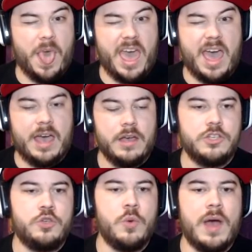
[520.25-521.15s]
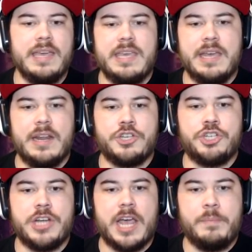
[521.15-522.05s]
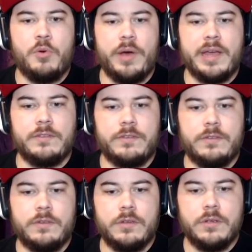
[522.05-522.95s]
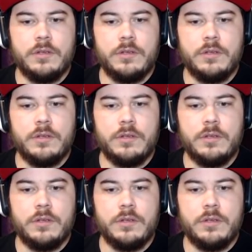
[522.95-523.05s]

Ah, do I get a checkpoint?